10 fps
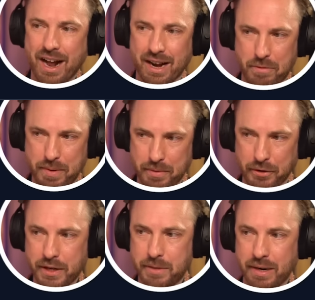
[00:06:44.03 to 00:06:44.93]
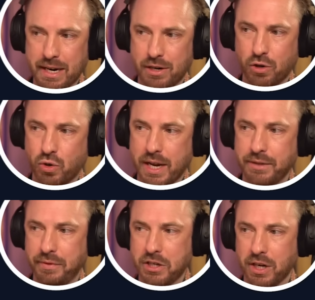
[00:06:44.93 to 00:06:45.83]
I'll help you build this political
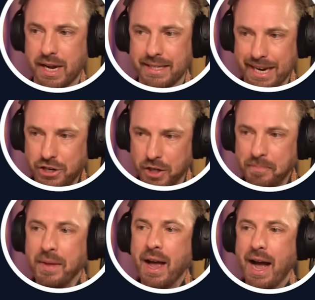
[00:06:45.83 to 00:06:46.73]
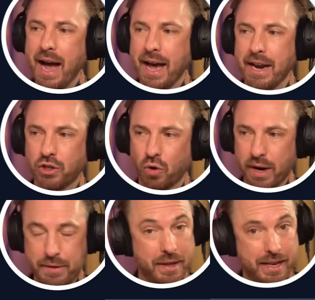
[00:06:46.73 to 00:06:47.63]
trends visualization, and it's
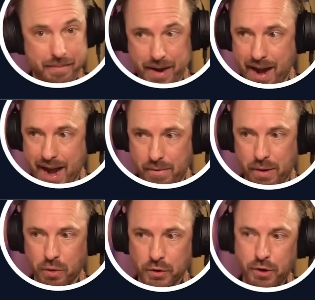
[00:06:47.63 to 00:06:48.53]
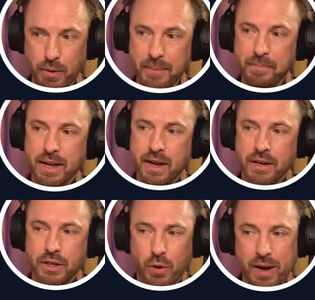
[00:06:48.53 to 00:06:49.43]
already thinking about how it will do it.
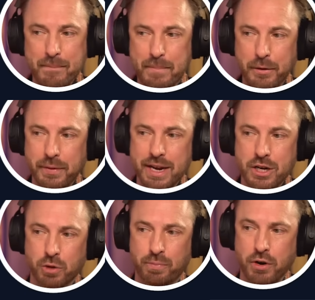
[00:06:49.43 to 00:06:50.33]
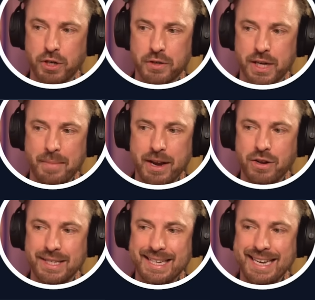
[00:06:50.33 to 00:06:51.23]
So I can build the initial prototype and
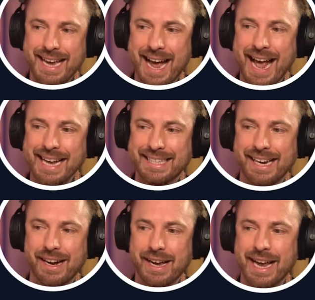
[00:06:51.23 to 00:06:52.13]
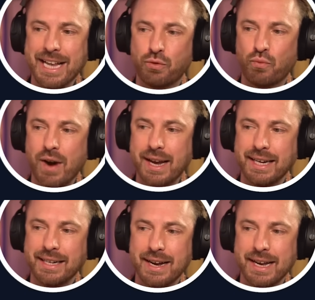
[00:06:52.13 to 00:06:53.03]
you can see here XAI is
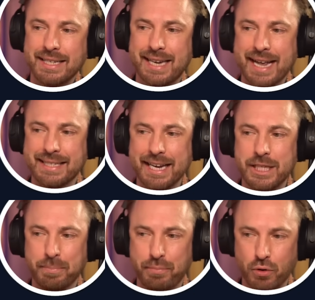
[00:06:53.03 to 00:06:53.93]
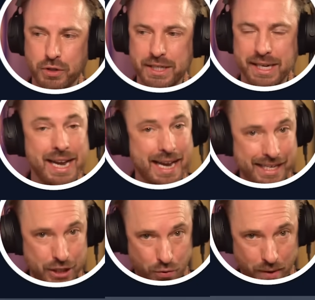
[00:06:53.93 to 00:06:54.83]
recognized as a supported
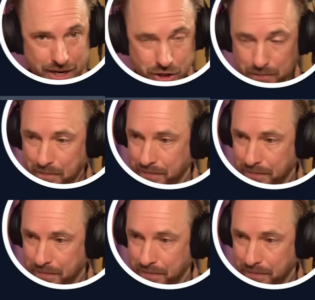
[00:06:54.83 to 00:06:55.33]
integration.